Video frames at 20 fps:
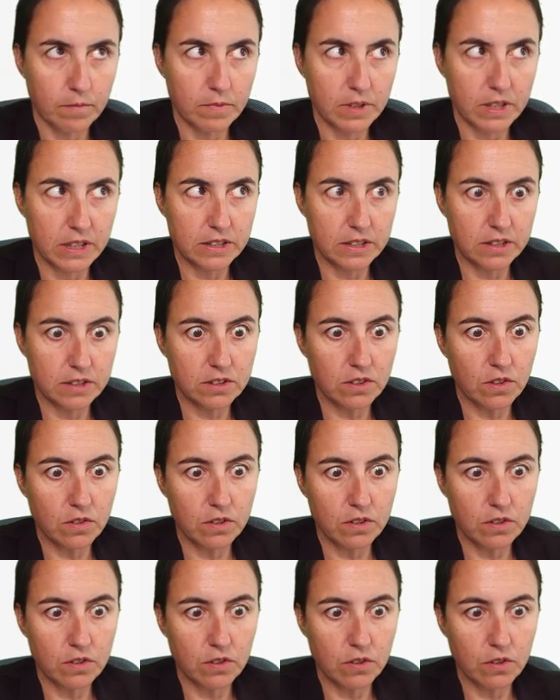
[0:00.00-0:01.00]
This is
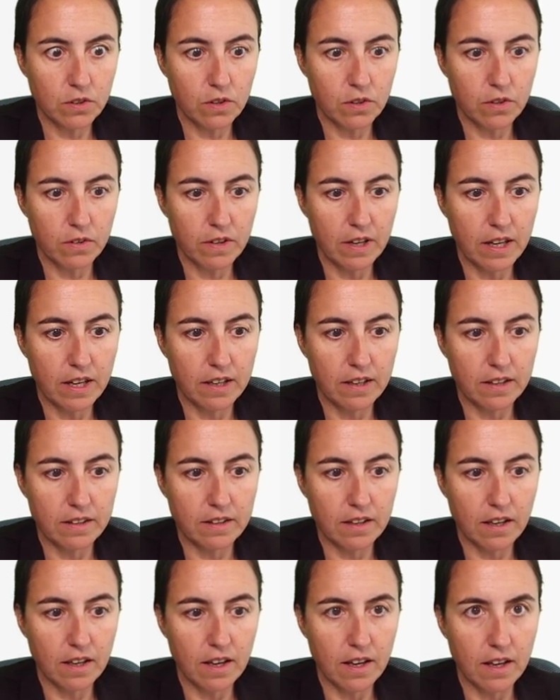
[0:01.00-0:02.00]
going to
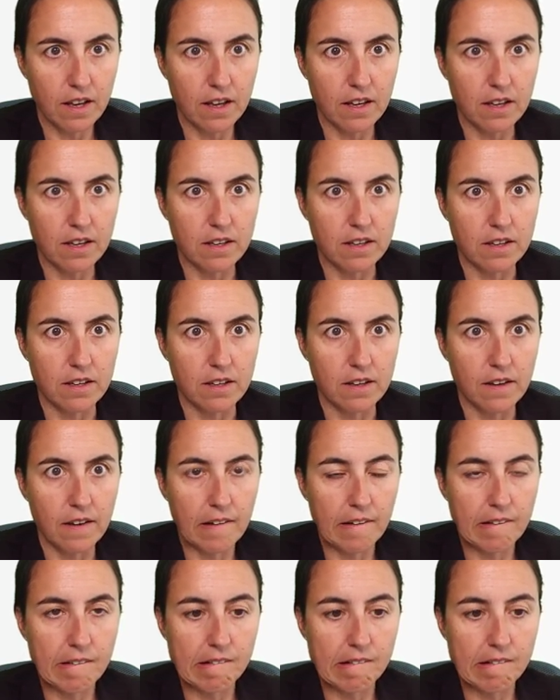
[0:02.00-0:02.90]
create a